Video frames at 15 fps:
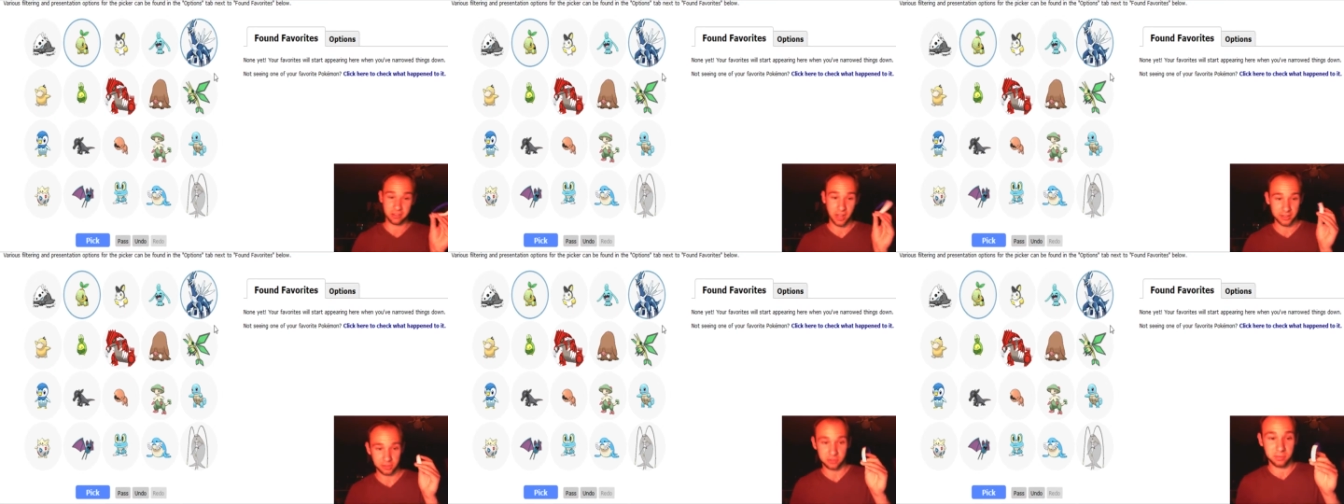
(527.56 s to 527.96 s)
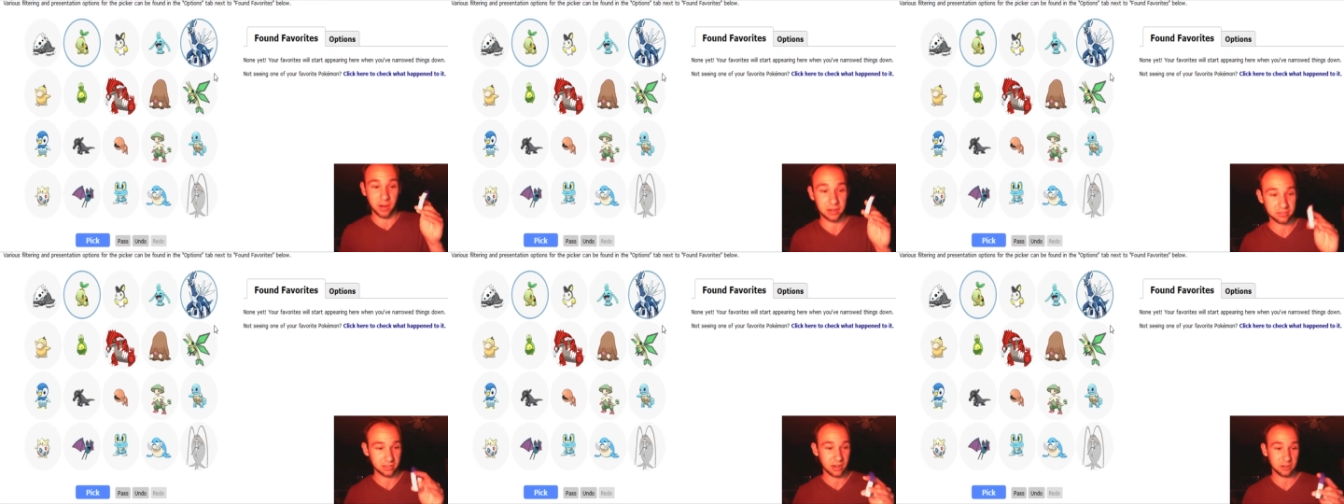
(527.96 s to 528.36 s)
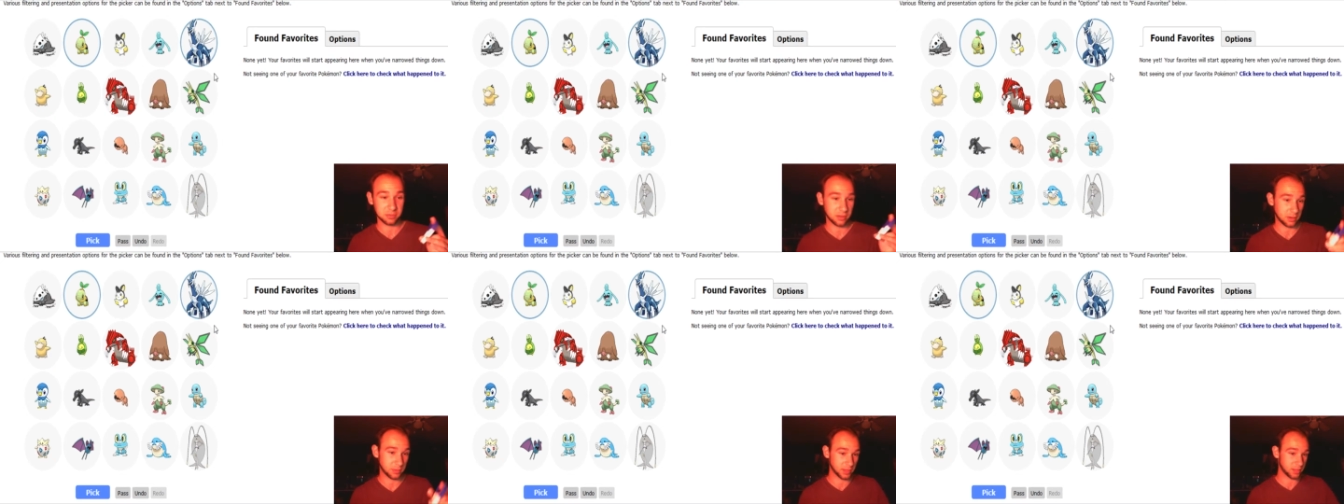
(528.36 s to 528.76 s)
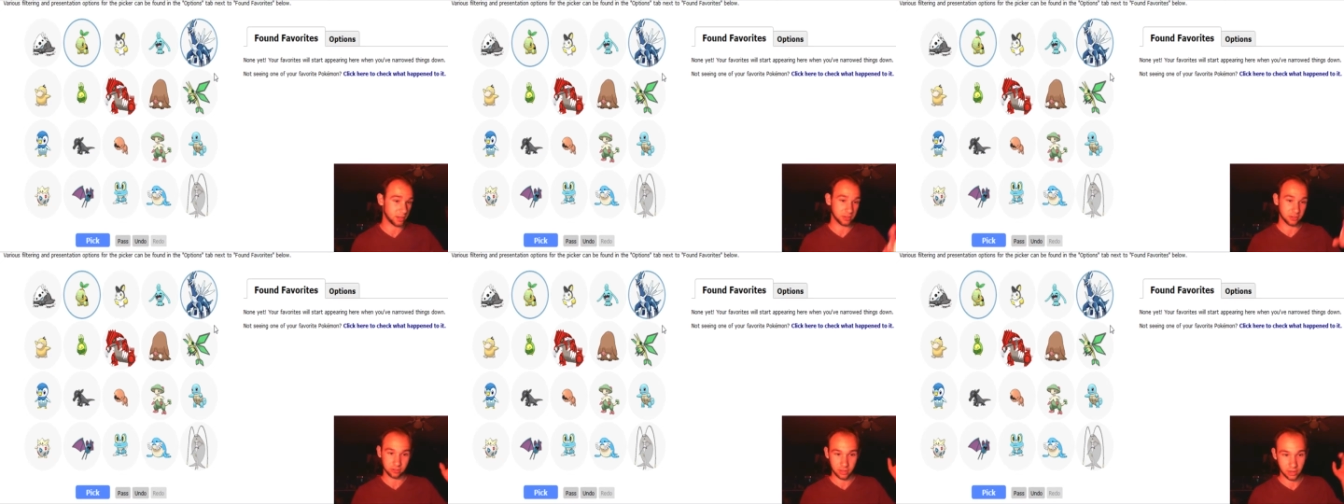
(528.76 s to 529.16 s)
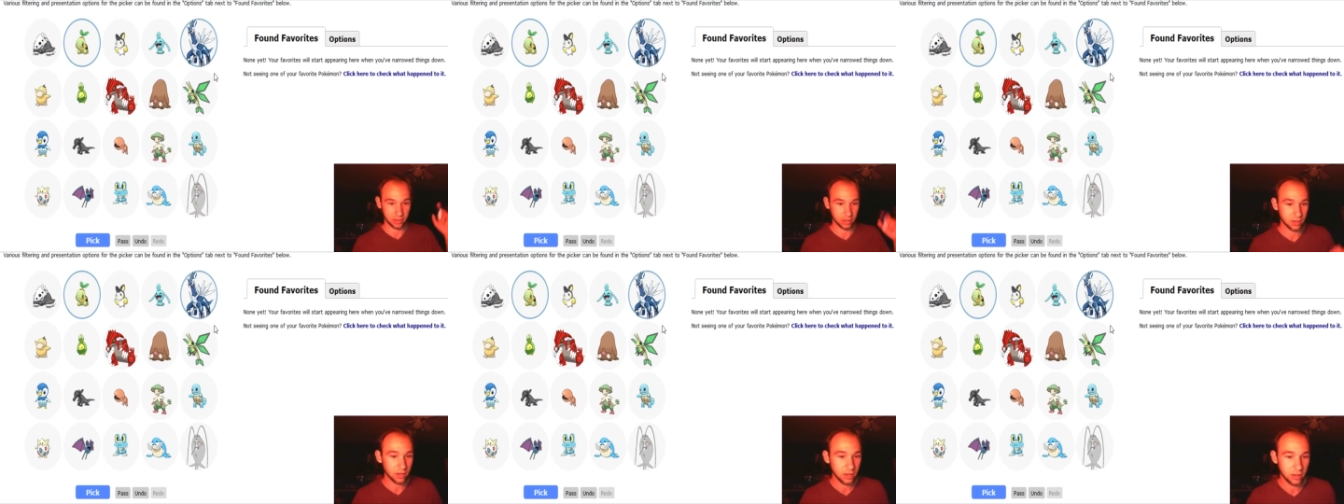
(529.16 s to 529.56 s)
got this bracelet and I was playing with it and it just kind
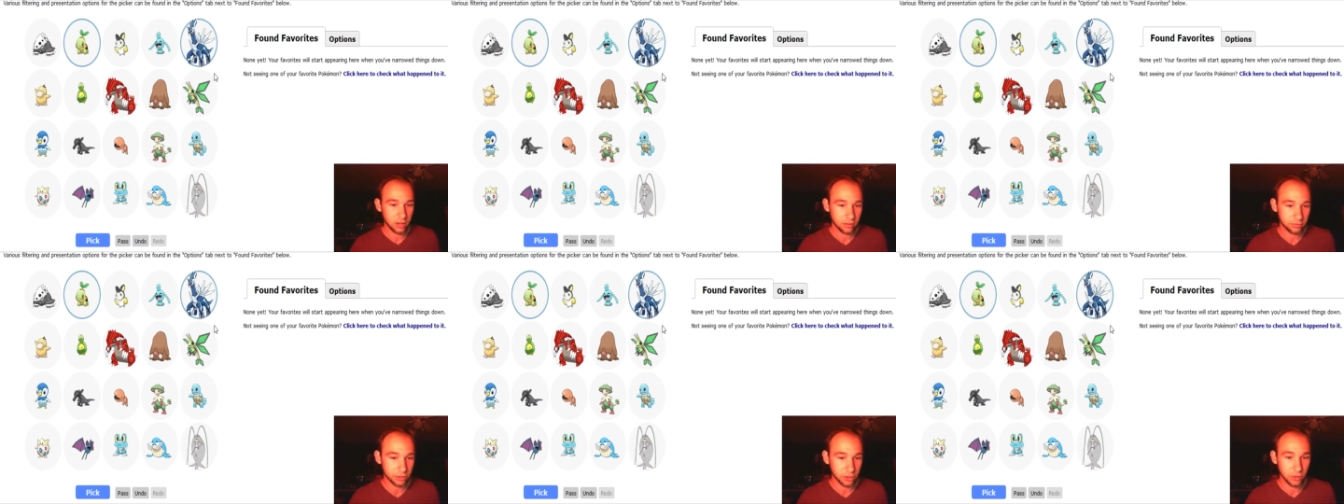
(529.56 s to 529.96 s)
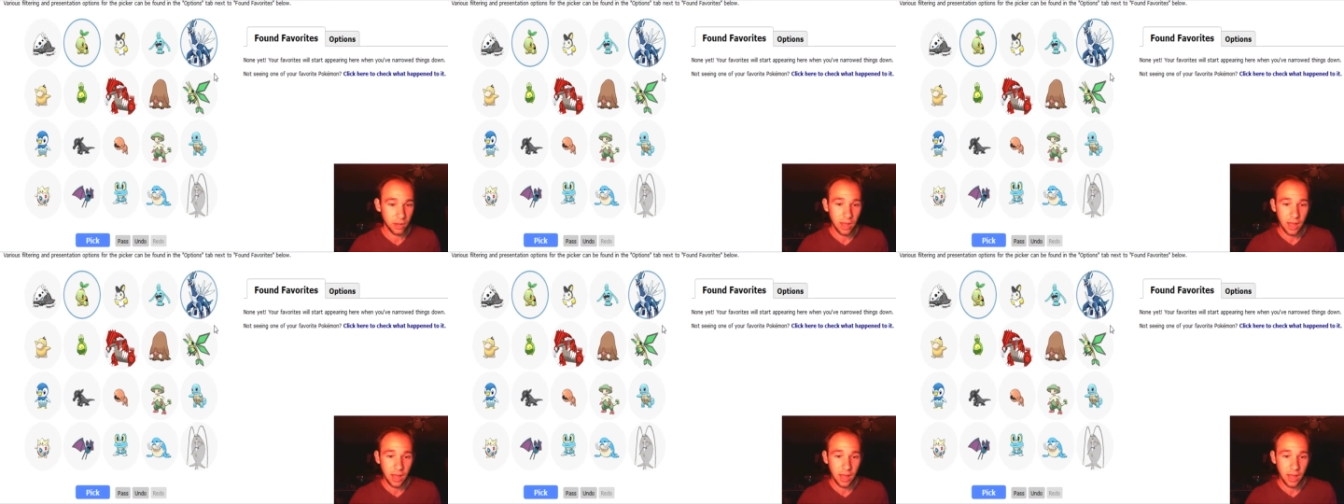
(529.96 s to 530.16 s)
of flew.